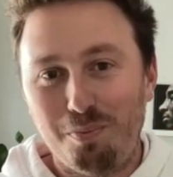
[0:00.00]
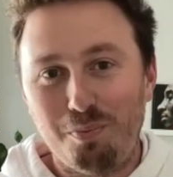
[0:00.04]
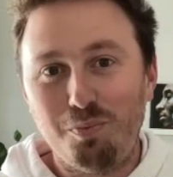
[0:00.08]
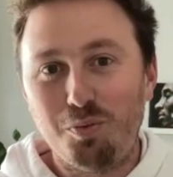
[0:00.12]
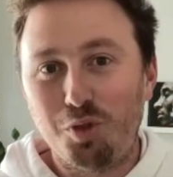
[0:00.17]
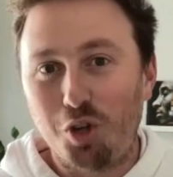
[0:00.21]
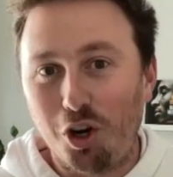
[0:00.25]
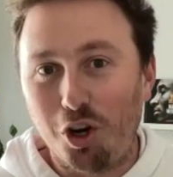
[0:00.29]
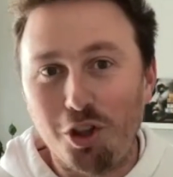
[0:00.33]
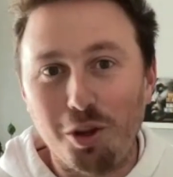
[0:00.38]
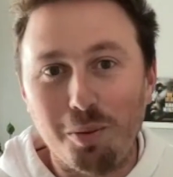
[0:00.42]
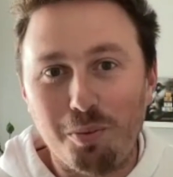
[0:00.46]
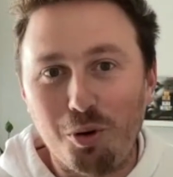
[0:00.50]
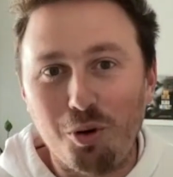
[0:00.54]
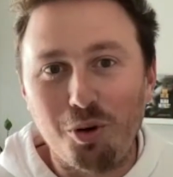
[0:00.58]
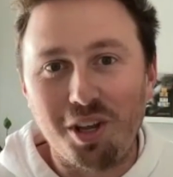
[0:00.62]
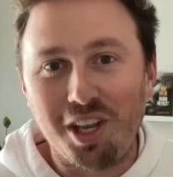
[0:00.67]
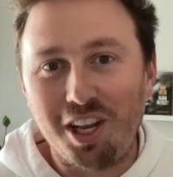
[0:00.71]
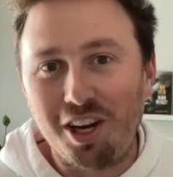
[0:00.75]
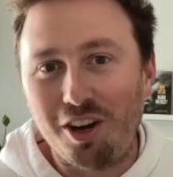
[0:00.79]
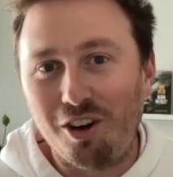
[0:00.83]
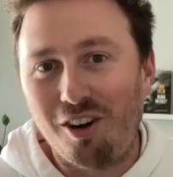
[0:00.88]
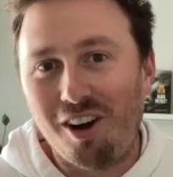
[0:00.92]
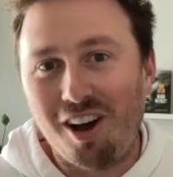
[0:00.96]
turn the pool
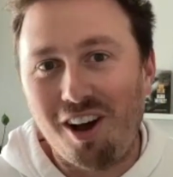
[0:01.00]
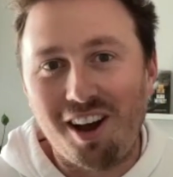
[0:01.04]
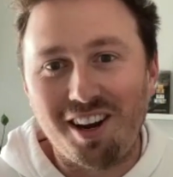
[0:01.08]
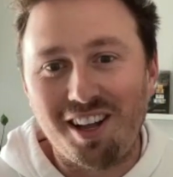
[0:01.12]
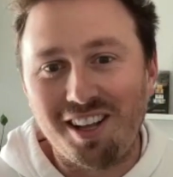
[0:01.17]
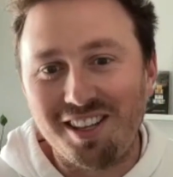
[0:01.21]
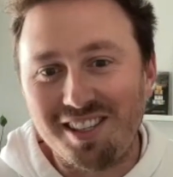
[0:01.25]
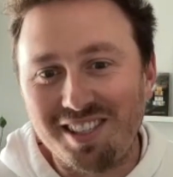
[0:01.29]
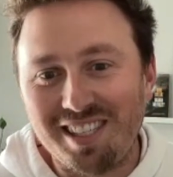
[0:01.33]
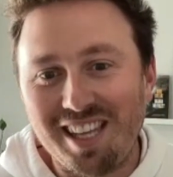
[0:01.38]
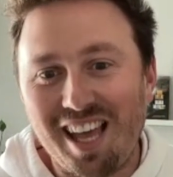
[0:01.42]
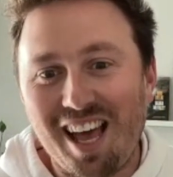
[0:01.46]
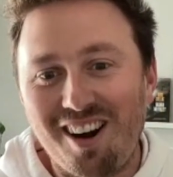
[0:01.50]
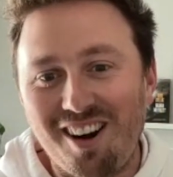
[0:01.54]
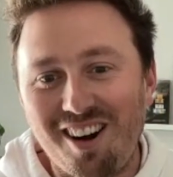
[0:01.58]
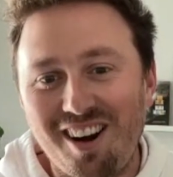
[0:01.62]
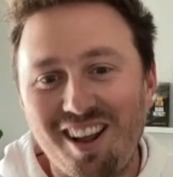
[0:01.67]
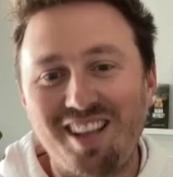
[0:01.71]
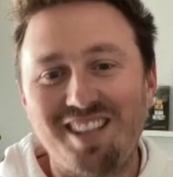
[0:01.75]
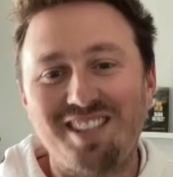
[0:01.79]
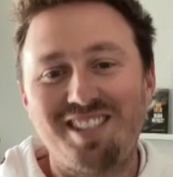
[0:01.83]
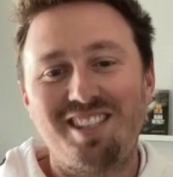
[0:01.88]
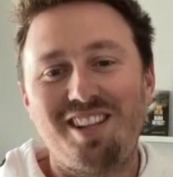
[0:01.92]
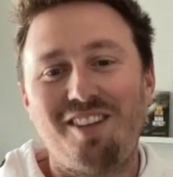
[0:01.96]
heater on
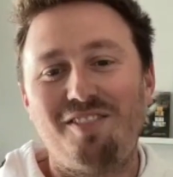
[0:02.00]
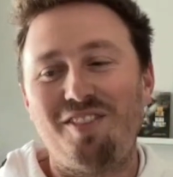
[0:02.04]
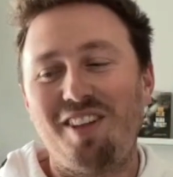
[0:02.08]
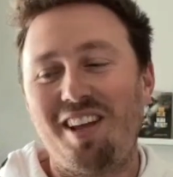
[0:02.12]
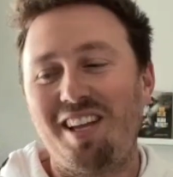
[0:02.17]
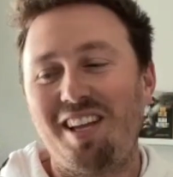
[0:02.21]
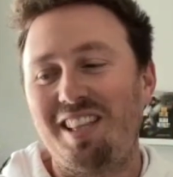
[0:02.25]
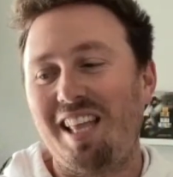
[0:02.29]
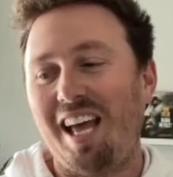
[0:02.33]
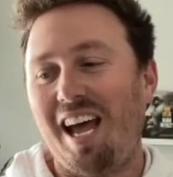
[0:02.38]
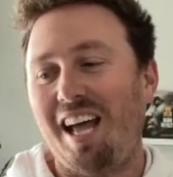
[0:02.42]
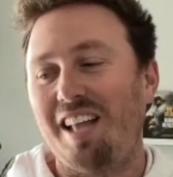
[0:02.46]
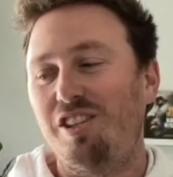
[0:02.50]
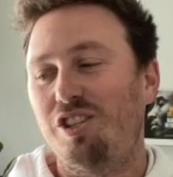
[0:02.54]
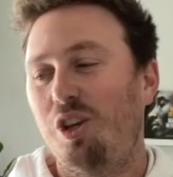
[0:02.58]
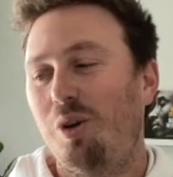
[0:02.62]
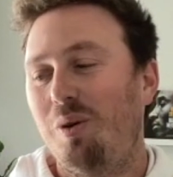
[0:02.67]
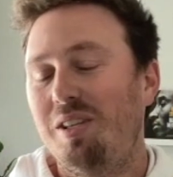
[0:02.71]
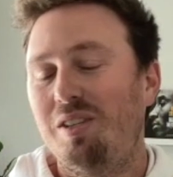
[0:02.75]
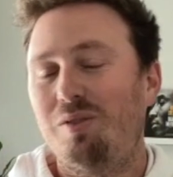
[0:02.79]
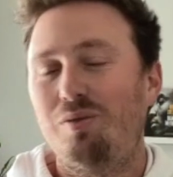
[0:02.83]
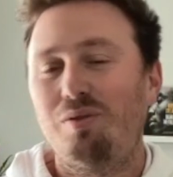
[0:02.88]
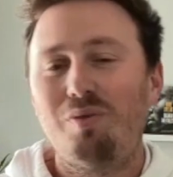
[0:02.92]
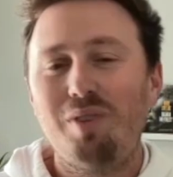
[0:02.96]
Saturday, stuff like that.
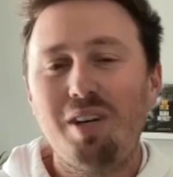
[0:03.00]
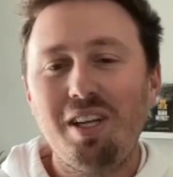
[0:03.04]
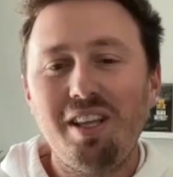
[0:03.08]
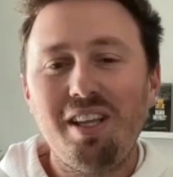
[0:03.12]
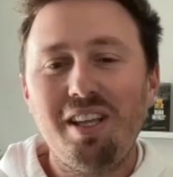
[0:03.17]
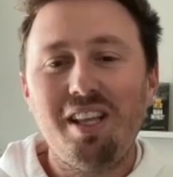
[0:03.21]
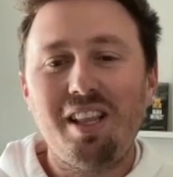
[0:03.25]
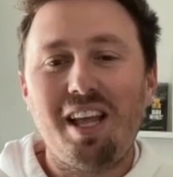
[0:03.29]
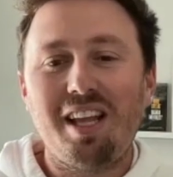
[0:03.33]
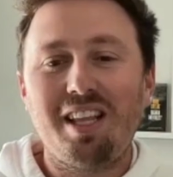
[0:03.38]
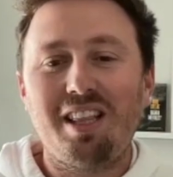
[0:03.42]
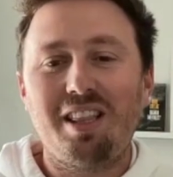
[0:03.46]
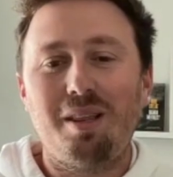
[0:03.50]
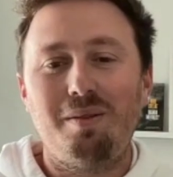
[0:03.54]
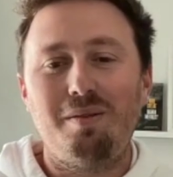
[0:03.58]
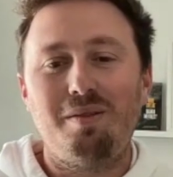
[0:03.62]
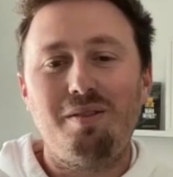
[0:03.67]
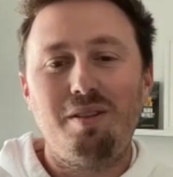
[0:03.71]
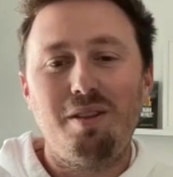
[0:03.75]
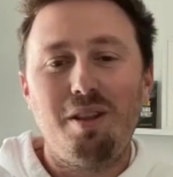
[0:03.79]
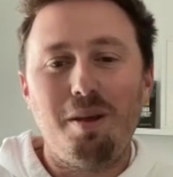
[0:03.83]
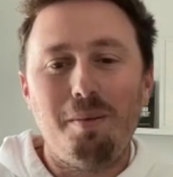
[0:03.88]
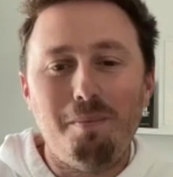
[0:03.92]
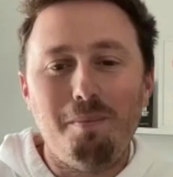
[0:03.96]
So it's really like
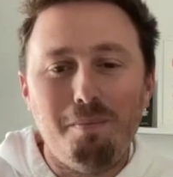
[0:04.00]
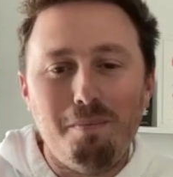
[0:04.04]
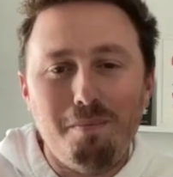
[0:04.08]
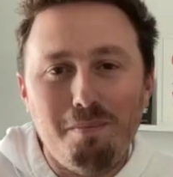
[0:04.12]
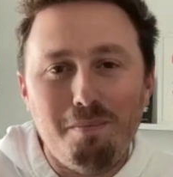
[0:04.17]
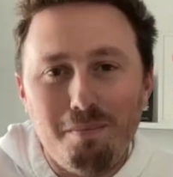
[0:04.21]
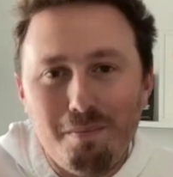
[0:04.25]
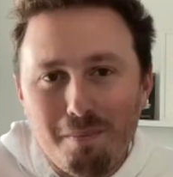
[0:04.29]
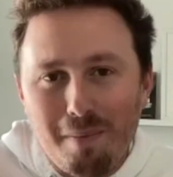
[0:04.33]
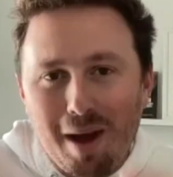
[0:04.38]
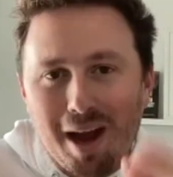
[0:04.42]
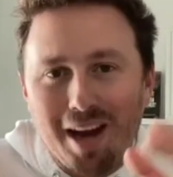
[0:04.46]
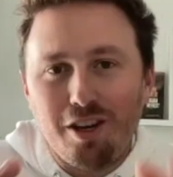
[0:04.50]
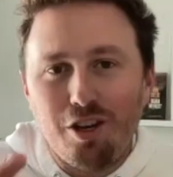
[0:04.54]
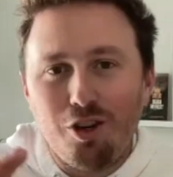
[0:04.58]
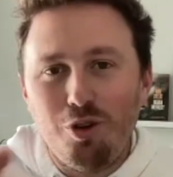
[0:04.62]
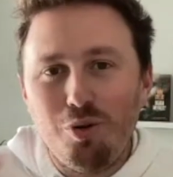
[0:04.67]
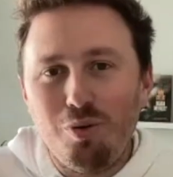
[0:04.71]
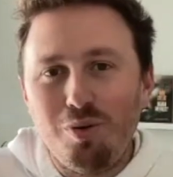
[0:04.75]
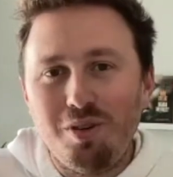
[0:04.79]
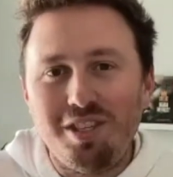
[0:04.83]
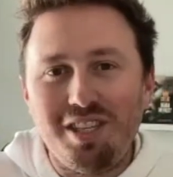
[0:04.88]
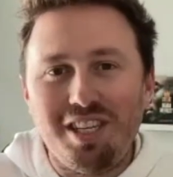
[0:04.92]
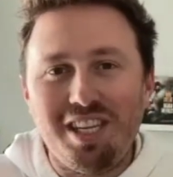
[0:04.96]
the
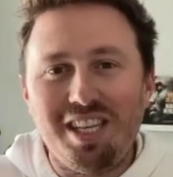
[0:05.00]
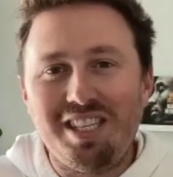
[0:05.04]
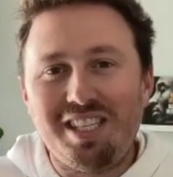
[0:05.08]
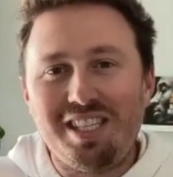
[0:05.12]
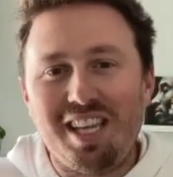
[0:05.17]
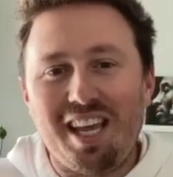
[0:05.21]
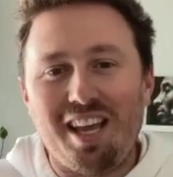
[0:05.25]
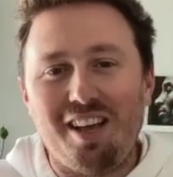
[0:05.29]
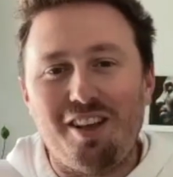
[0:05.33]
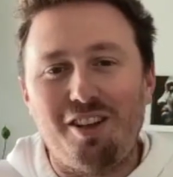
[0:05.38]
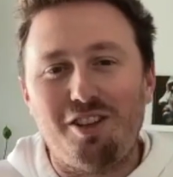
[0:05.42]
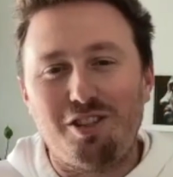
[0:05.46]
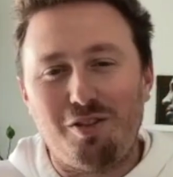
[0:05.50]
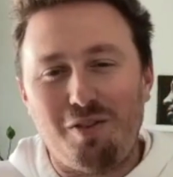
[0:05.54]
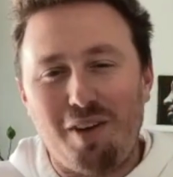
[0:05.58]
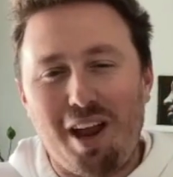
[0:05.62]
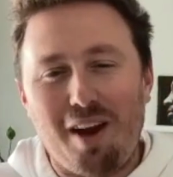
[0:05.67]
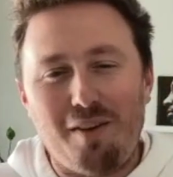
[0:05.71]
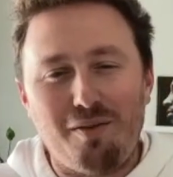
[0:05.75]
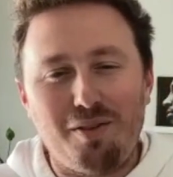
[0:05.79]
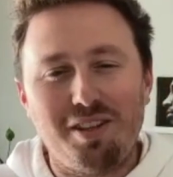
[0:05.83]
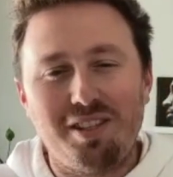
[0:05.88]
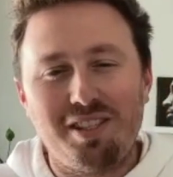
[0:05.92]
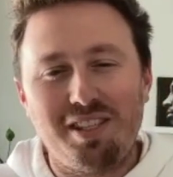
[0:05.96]
minute details of
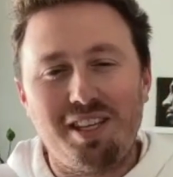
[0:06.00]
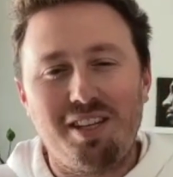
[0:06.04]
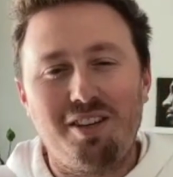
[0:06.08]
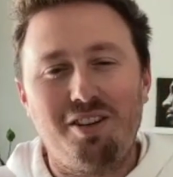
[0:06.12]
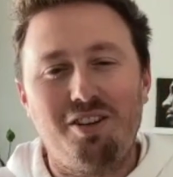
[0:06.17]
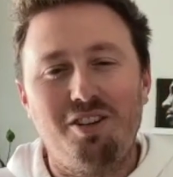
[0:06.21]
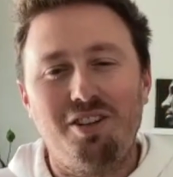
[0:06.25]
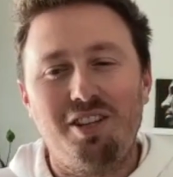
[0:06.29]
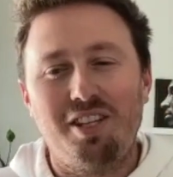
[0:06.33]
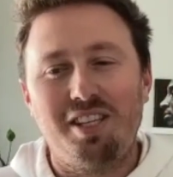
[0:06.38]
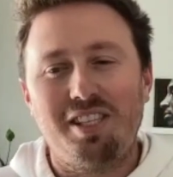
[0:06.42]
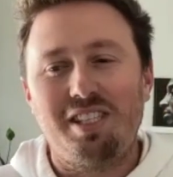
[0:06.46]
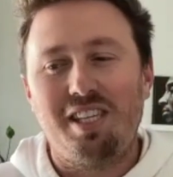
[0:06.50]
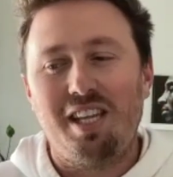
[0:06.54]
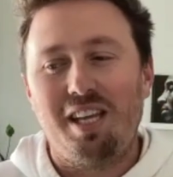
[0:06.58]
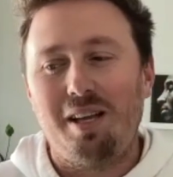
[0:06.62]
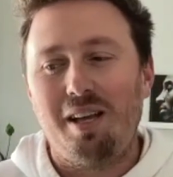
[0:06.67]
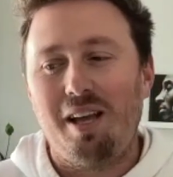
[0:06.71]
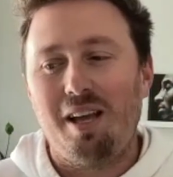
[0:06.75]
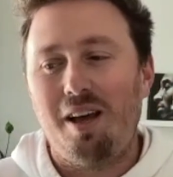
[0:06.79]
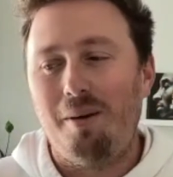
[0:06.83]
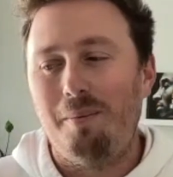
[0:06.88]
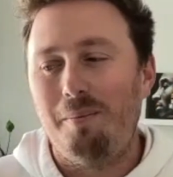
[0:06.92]
every single listing.